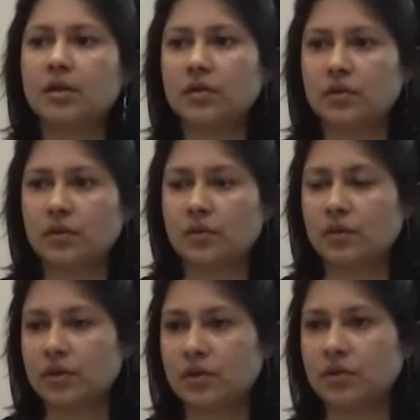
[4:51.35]
So
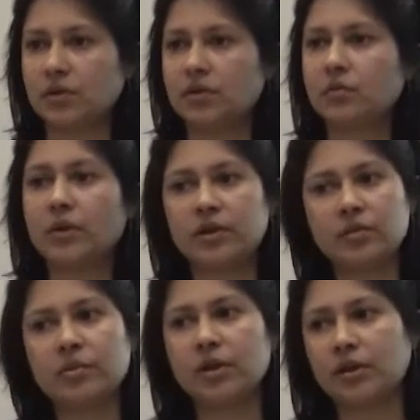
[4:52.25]
it's
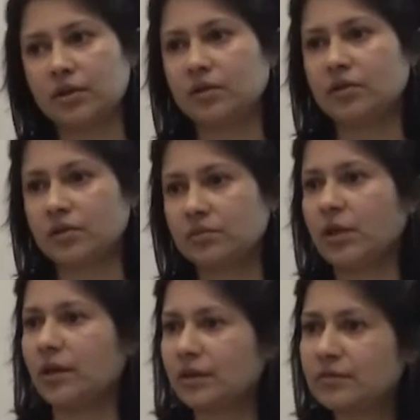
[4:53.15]
widespread, it's,
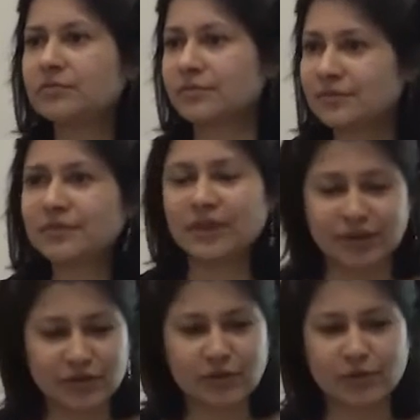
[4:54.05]
yeah.
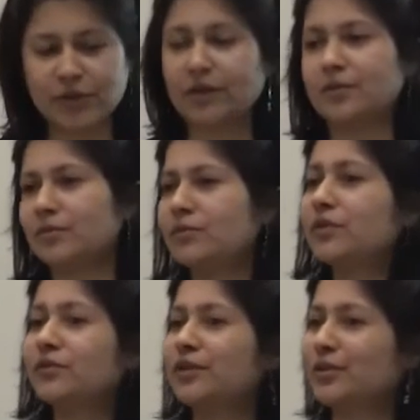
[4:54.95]
So yeah,
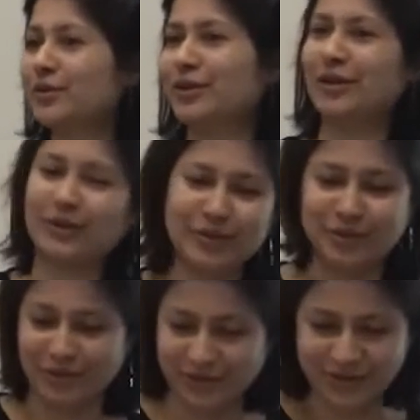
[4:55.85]
feel free to look at Anita
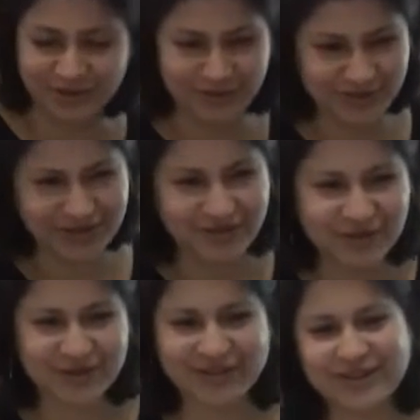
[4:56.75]
Borg Institute's
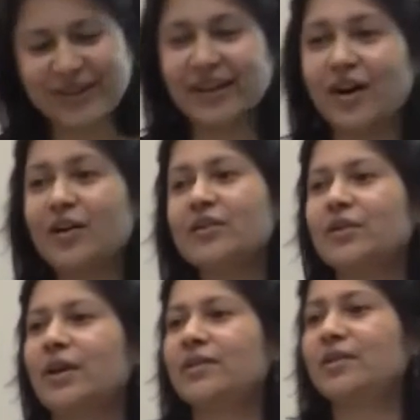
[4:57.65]
research.
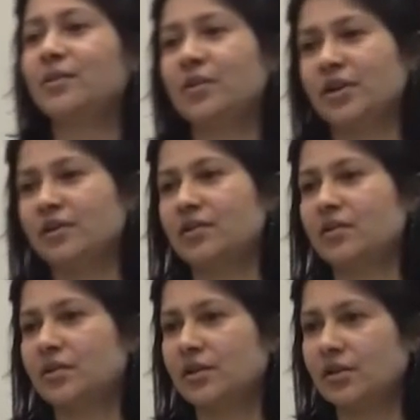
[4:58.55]
Also, NCWIT
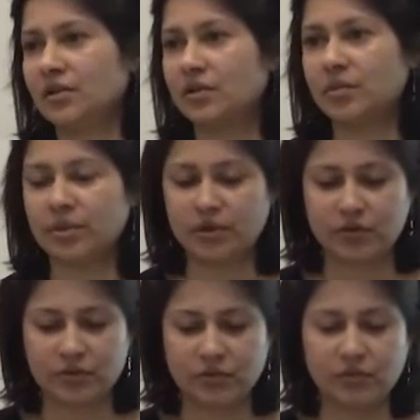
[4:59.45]
is a good
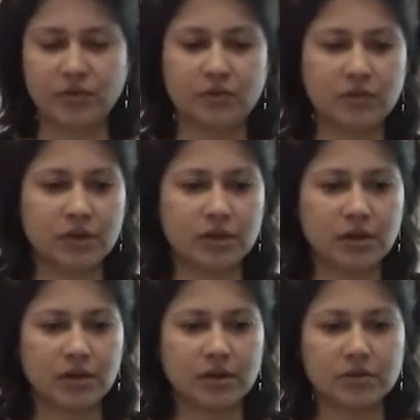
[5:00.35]
place to go look at
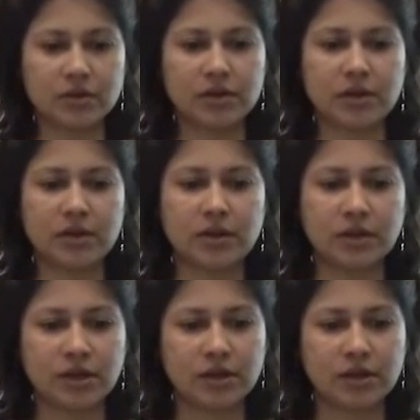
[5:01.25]
data.